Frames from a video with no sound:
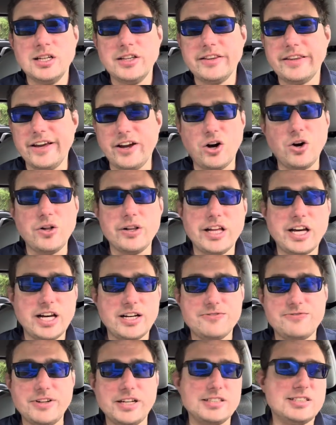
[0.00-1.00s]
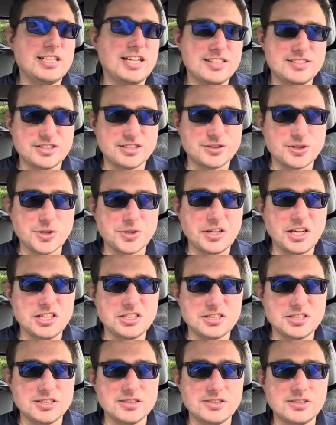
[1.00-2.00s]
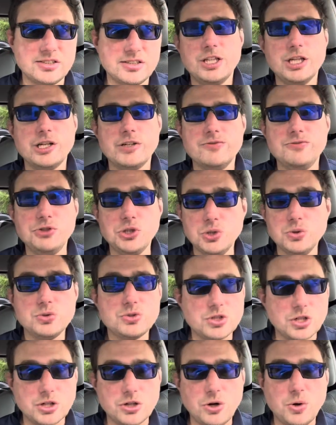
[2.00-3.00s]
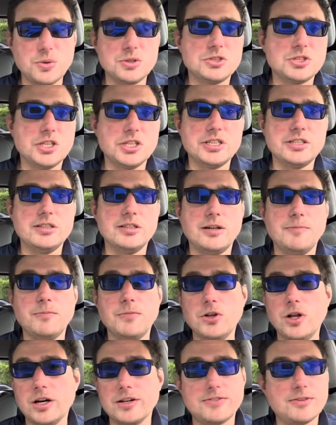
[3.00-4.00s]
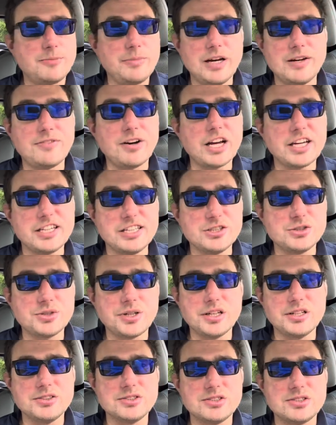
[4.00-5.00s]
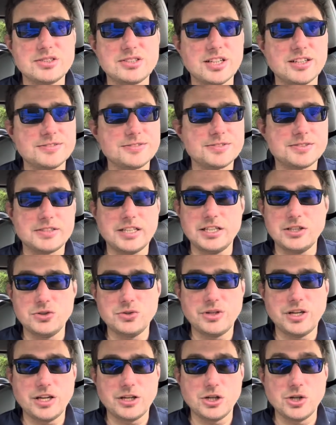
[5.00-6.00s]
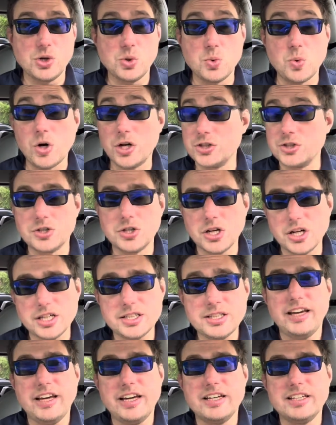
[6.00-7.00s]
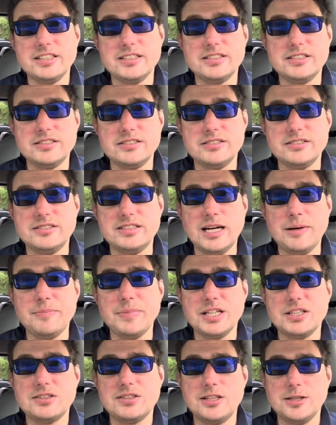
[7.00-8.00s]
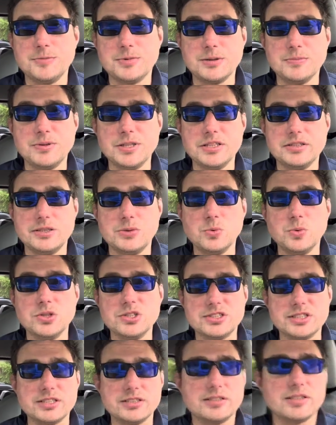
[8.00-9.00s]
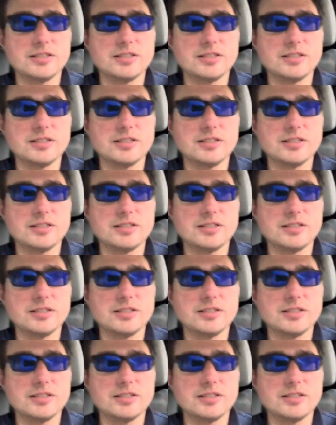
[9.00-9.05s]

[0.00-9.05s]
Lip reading: they all have fantastic locations. The views are always good. A lot of them have hiking trails and stuff that you can go wander on, and that makes them completely worth it.